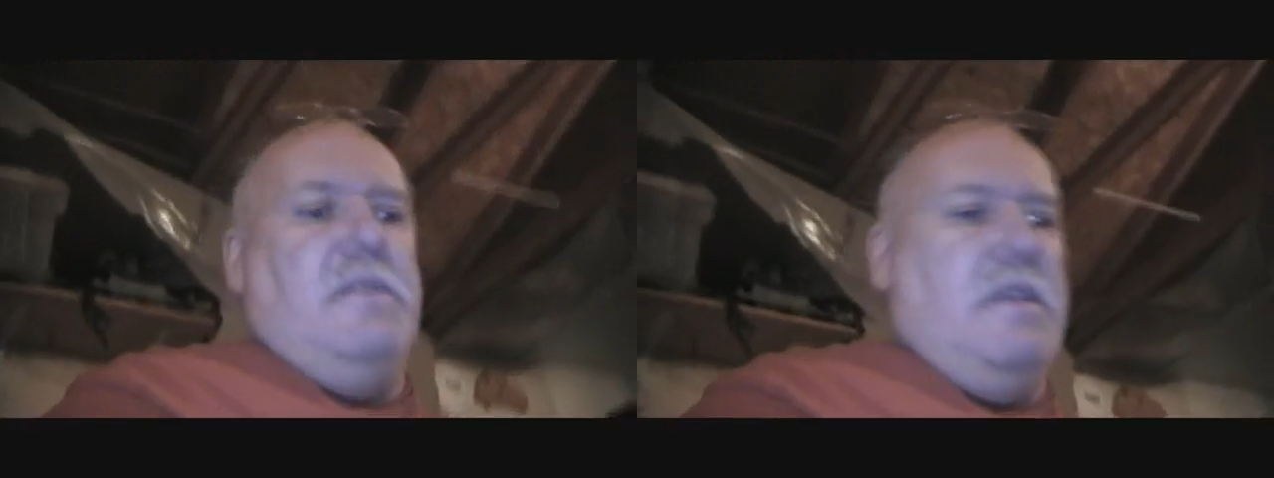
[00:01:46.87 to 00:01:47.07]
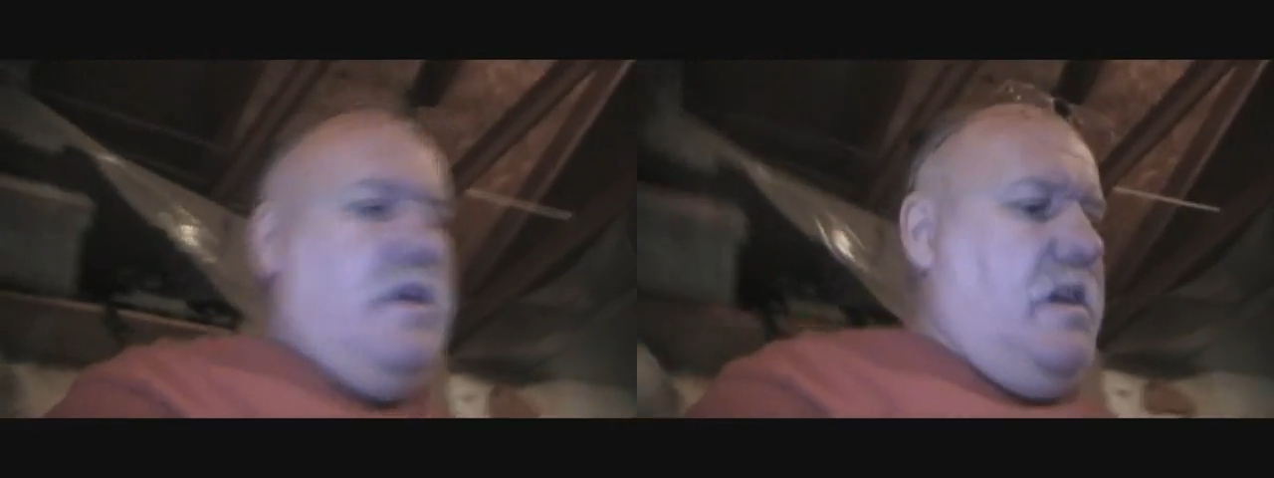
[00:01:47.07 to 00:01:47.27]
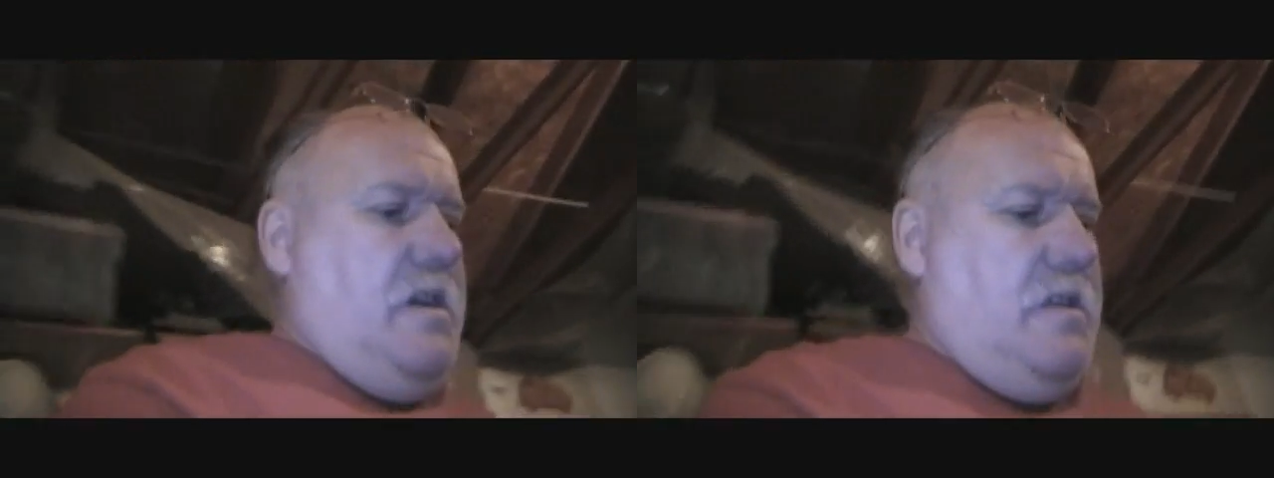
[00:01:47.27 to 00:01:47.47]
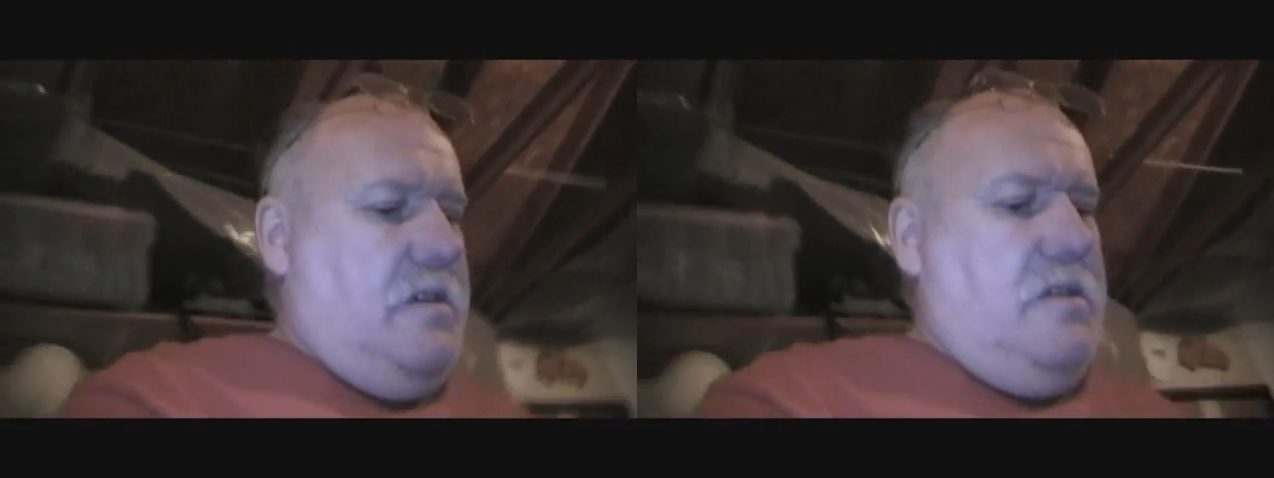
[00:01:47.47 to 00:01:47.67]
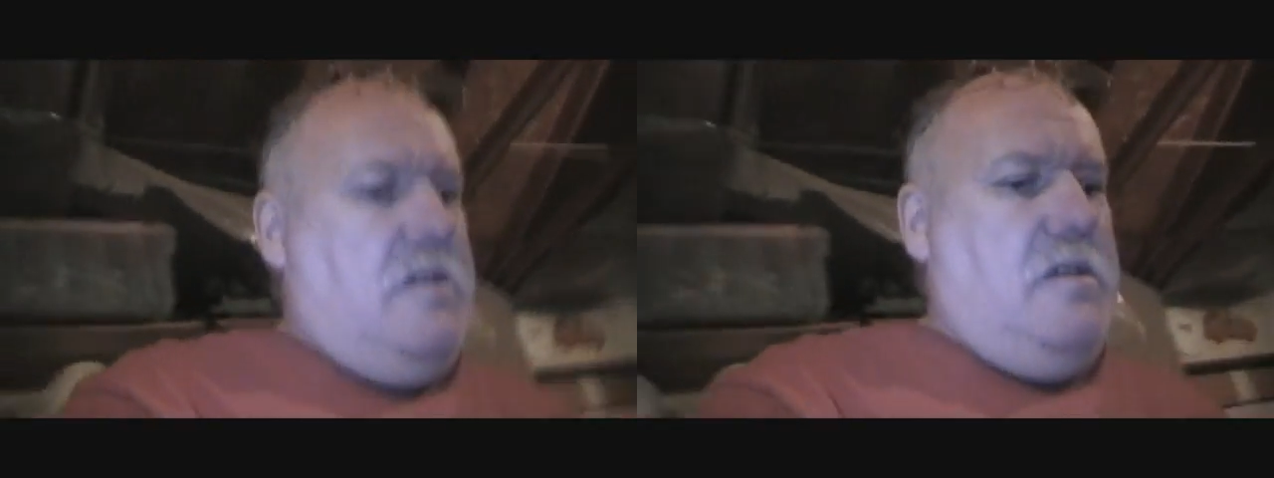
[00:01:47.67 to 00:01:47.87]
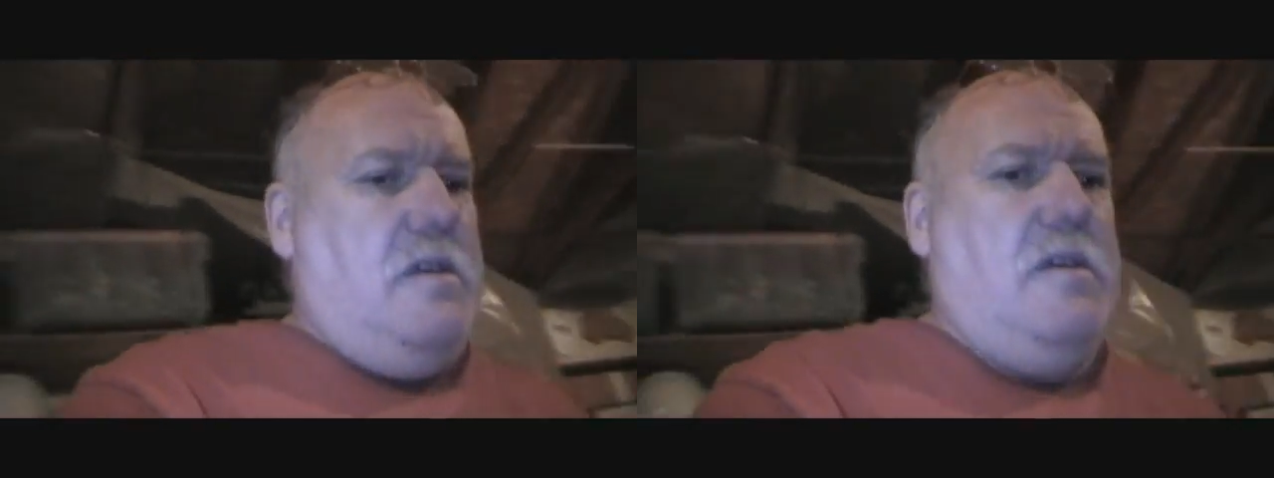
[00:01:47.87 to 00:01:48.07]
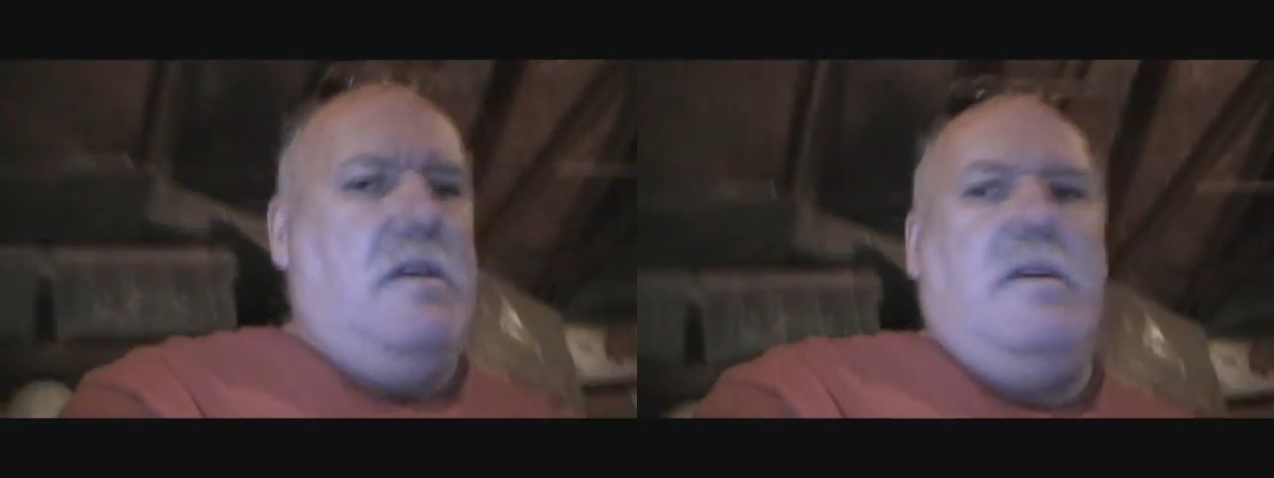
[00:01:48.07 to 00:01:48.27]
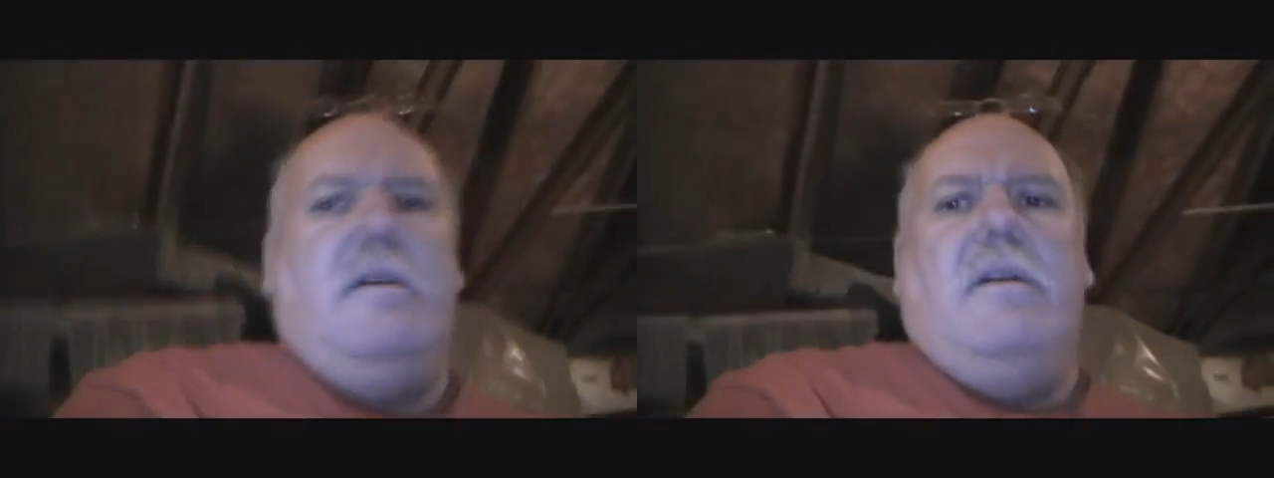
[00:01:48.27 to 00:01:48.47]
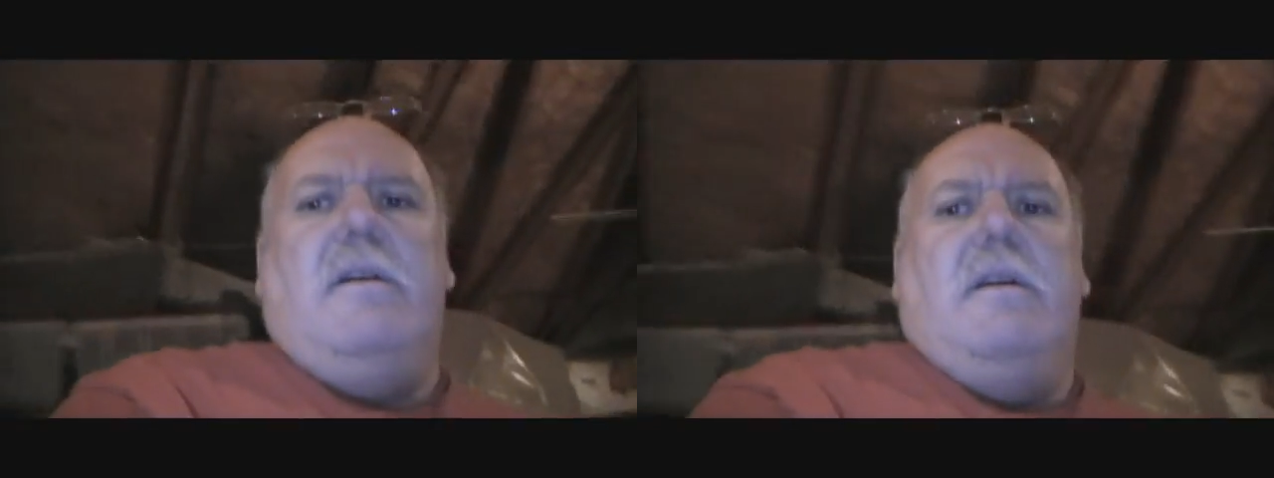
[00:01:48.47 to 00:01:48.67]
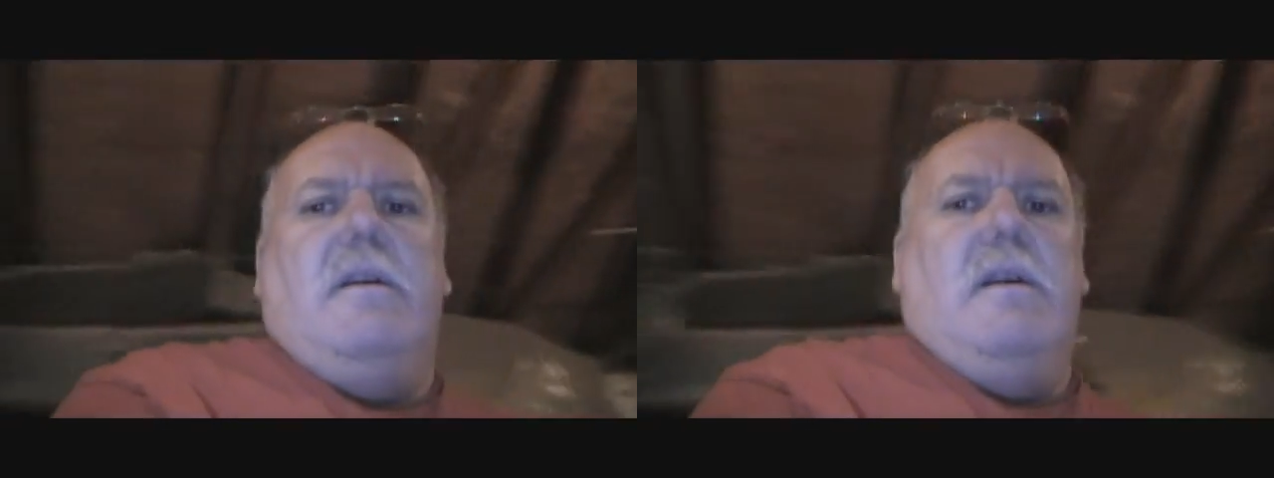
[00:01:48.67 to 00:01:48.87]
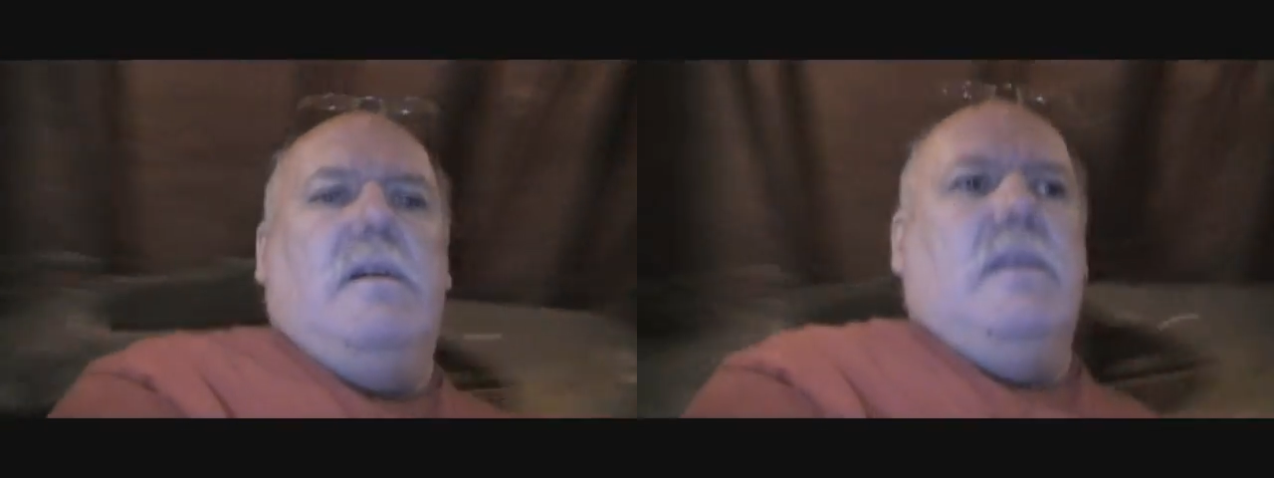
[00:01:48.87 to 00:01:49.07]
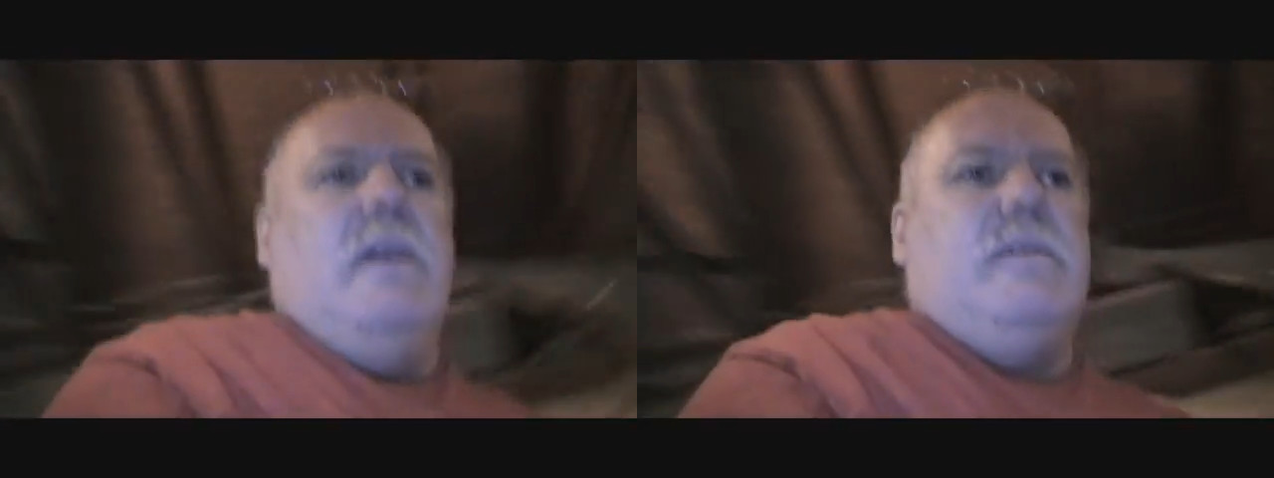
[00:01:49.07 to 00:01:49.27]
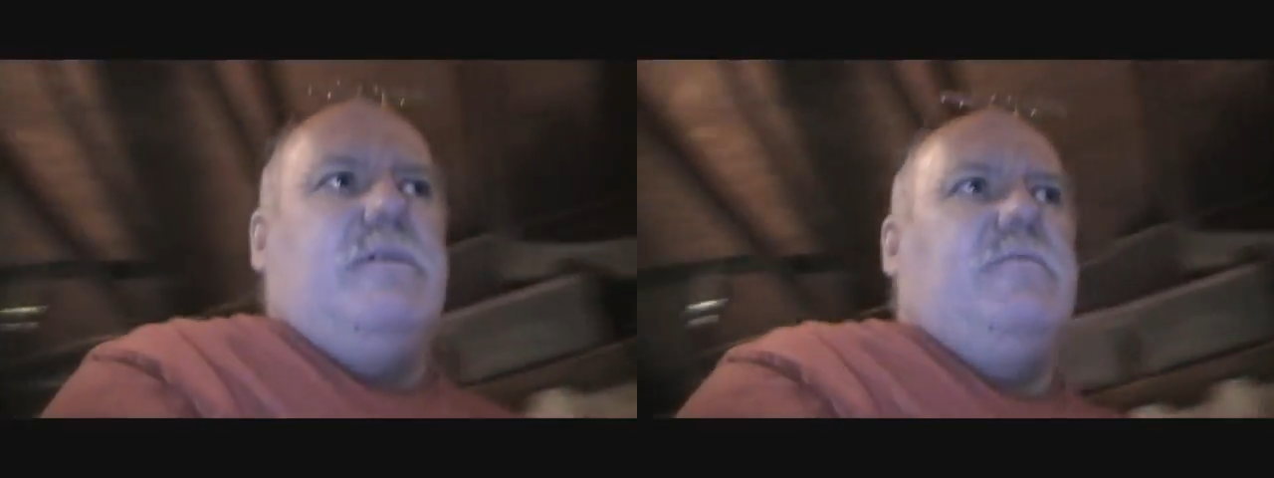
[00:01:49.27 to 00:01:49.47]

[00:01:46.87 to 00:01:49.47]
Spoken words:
And then I had a length